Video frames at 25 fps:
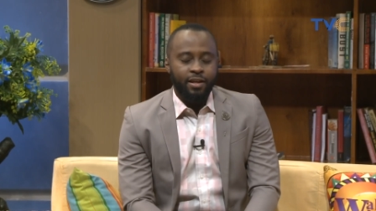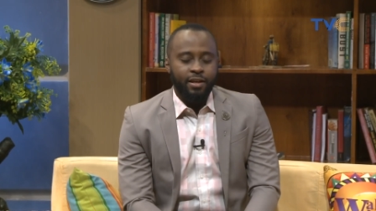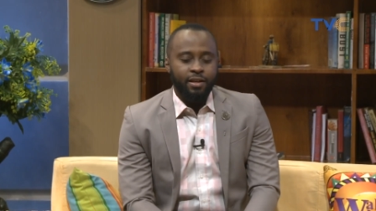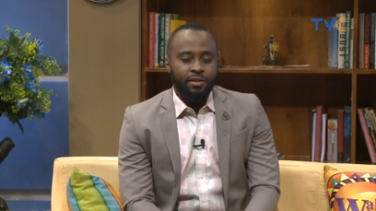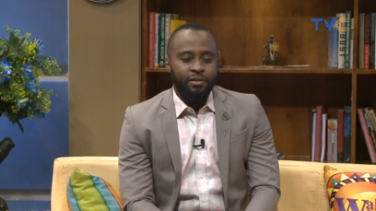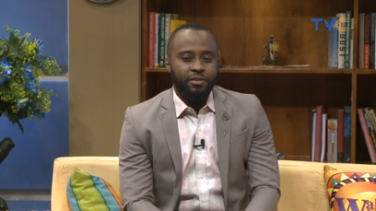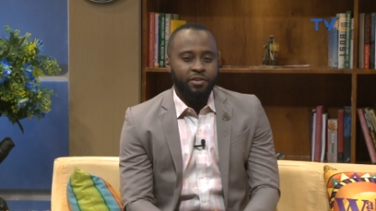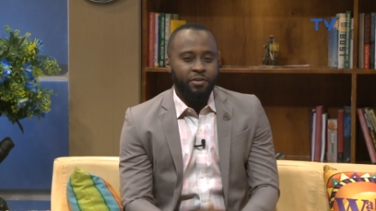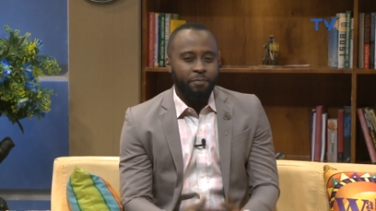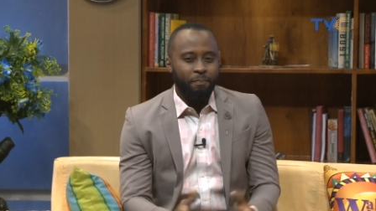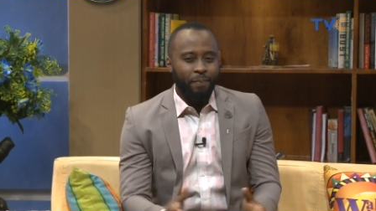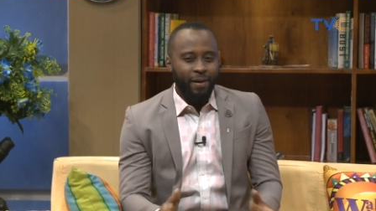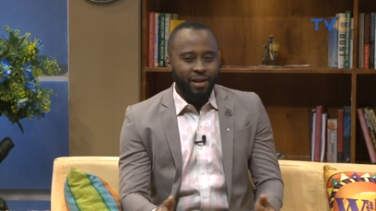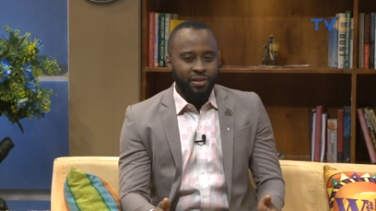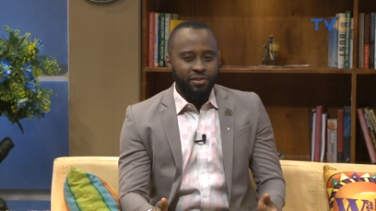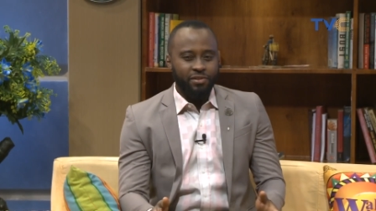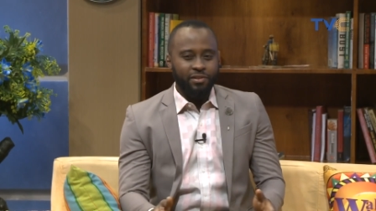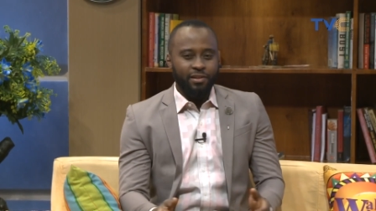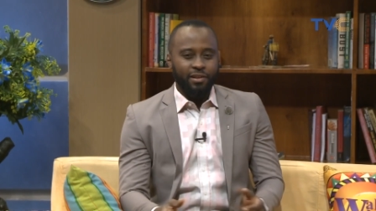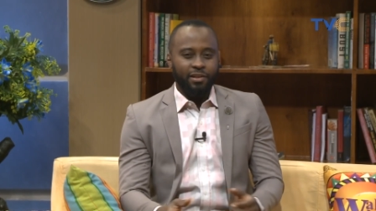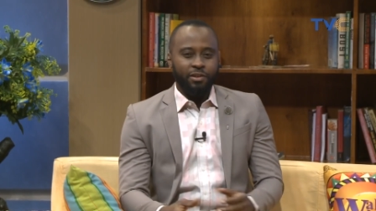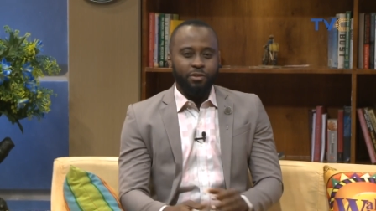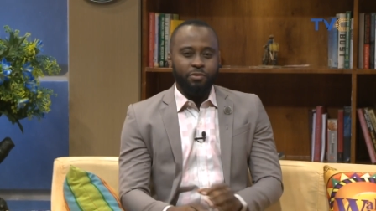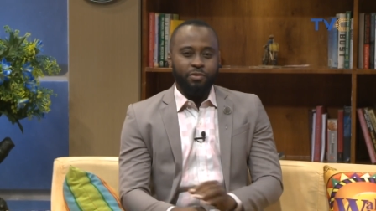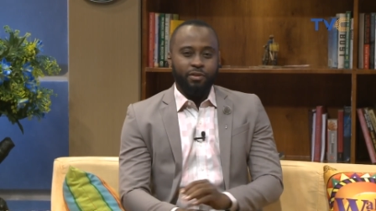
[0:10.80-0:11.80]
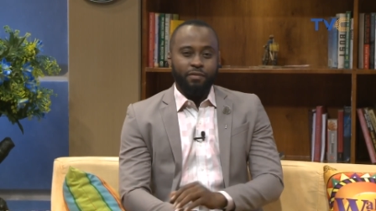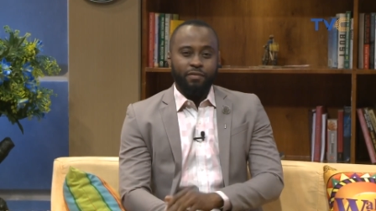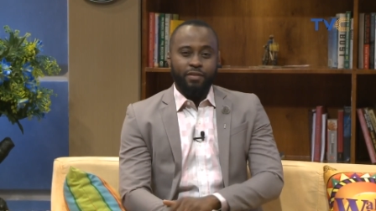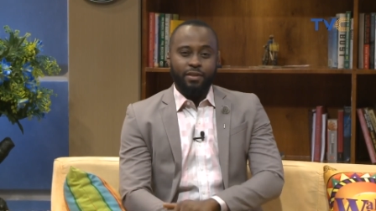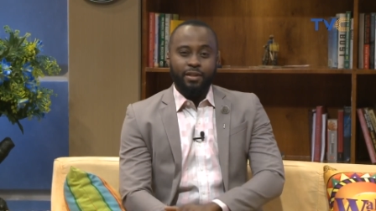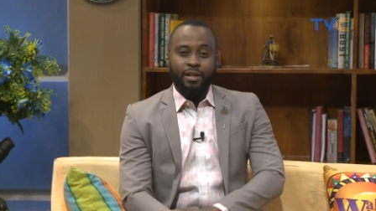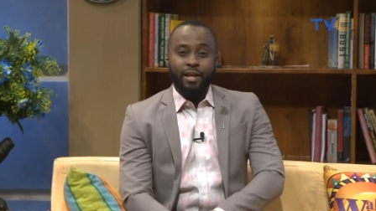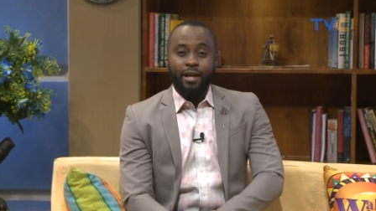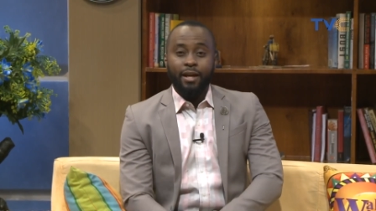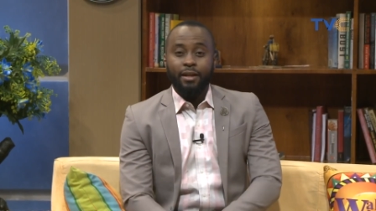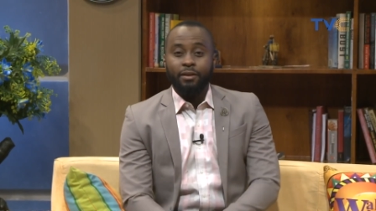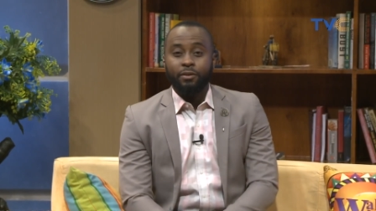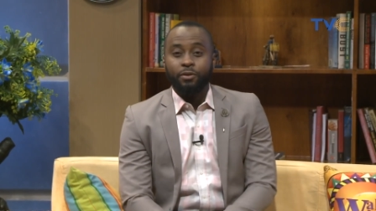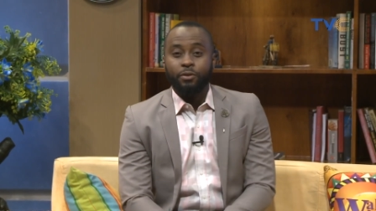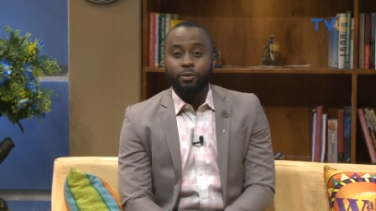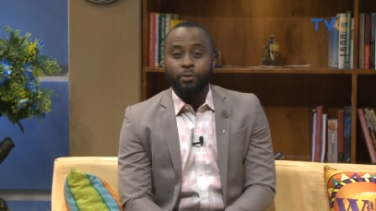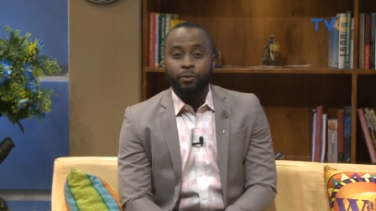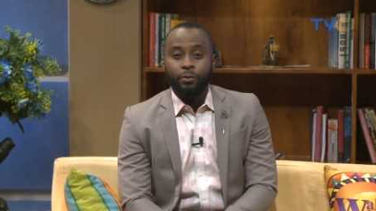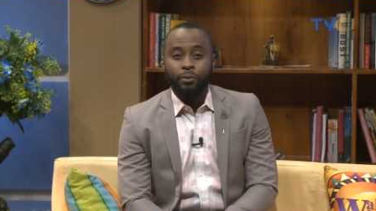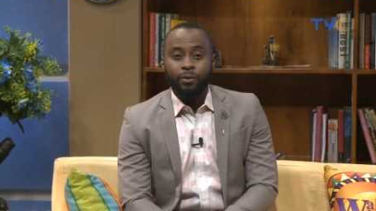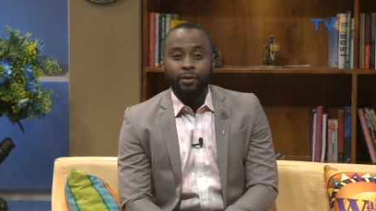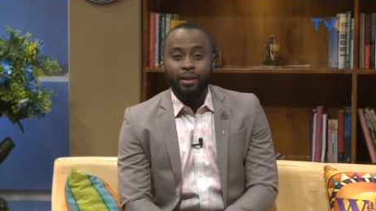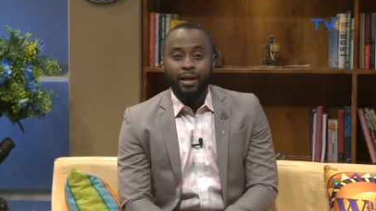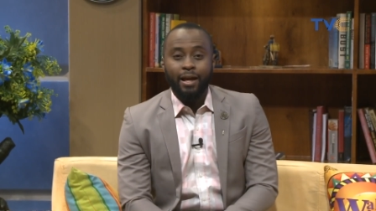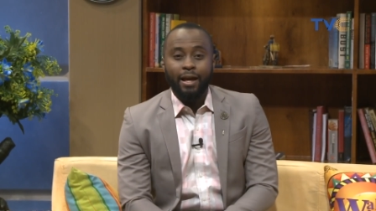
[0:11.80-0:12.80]
She's passionately driven and
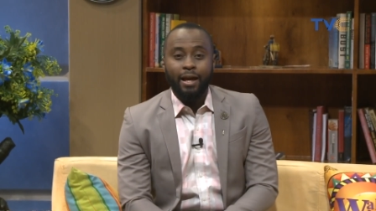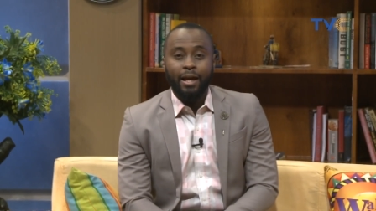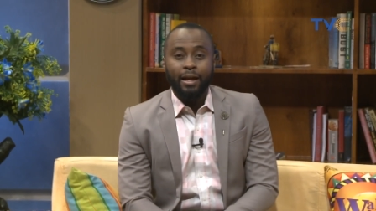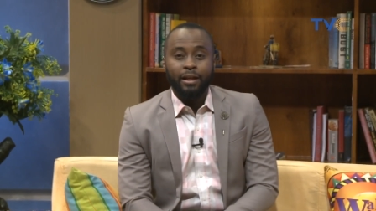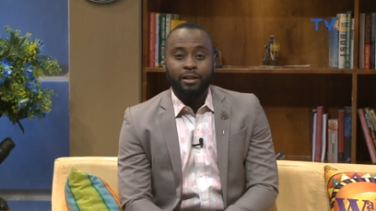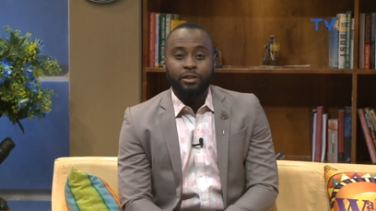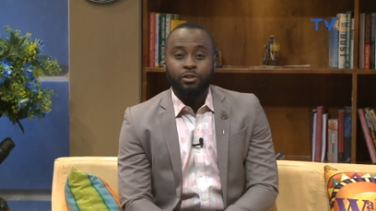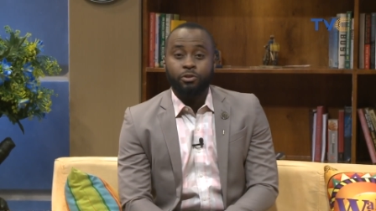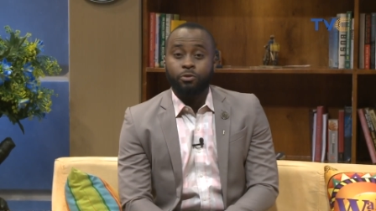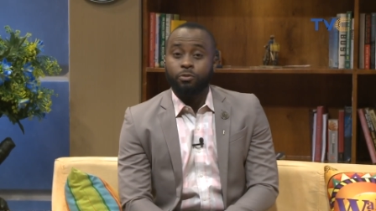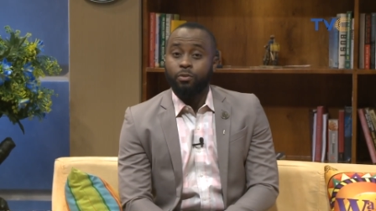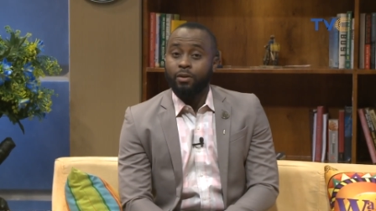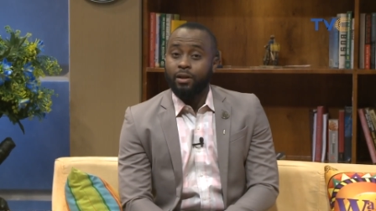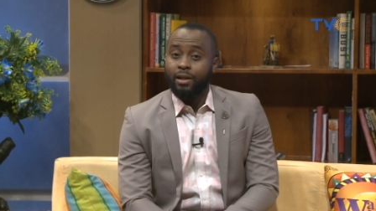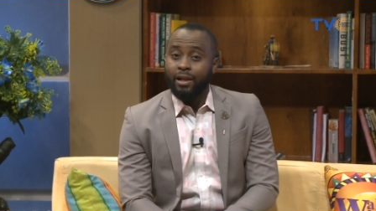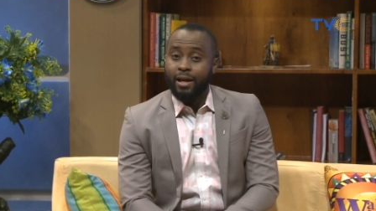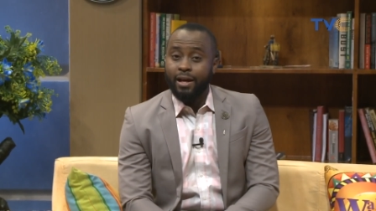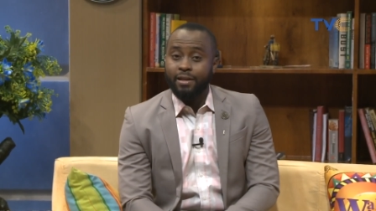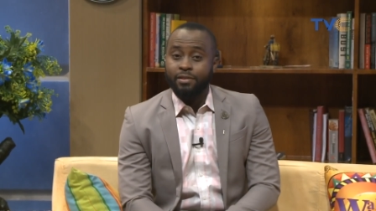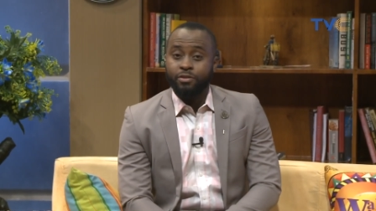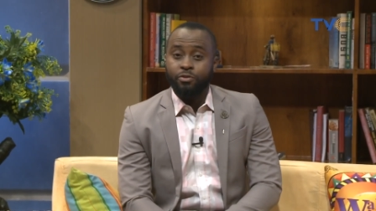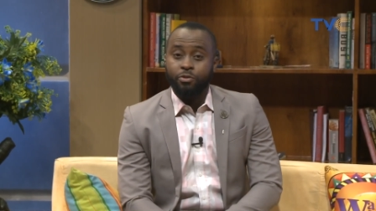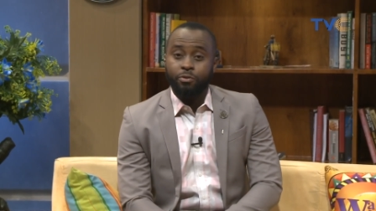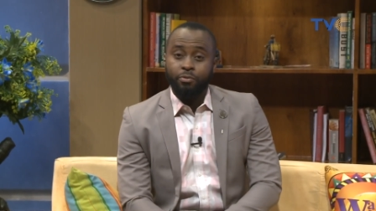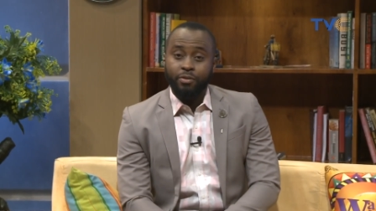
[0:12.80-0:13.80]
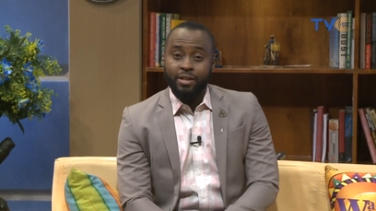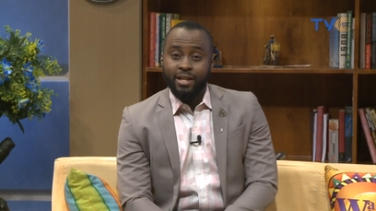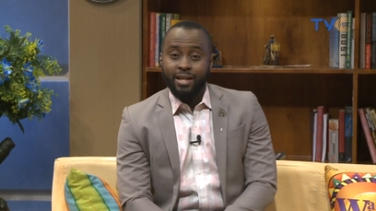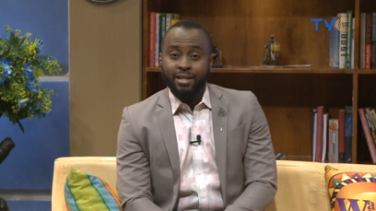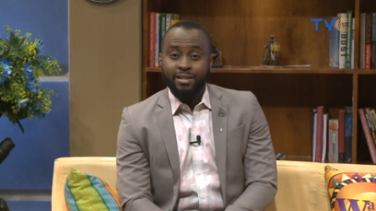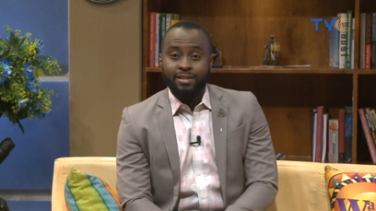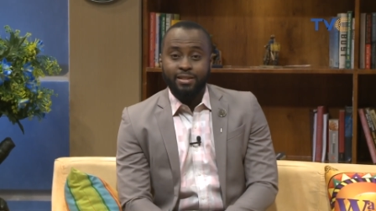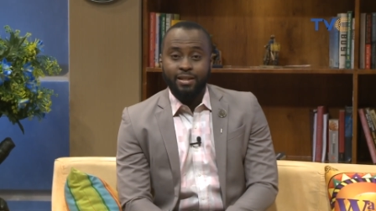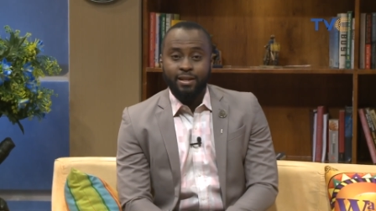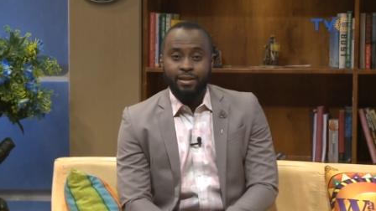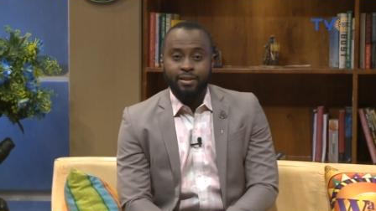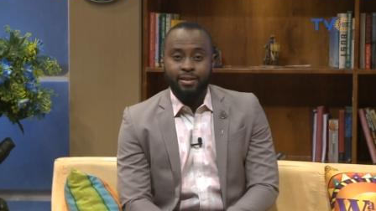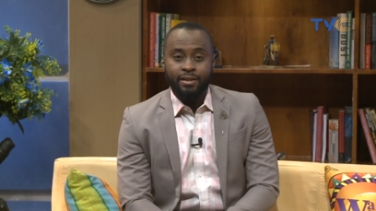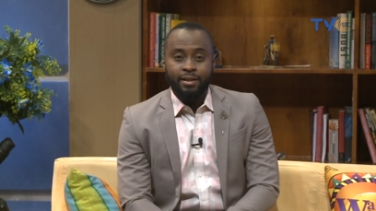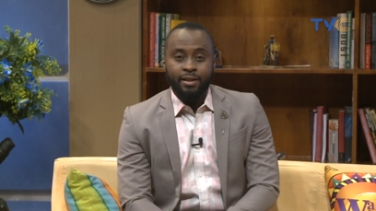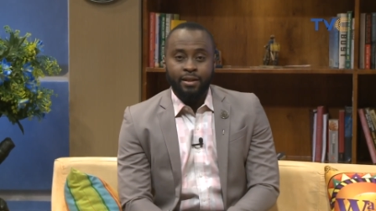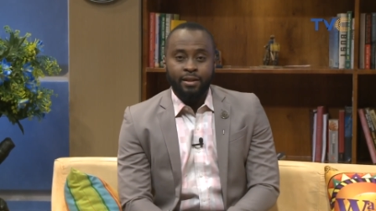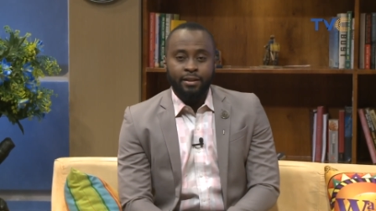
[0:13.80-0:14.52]
goal-actualizing oriented.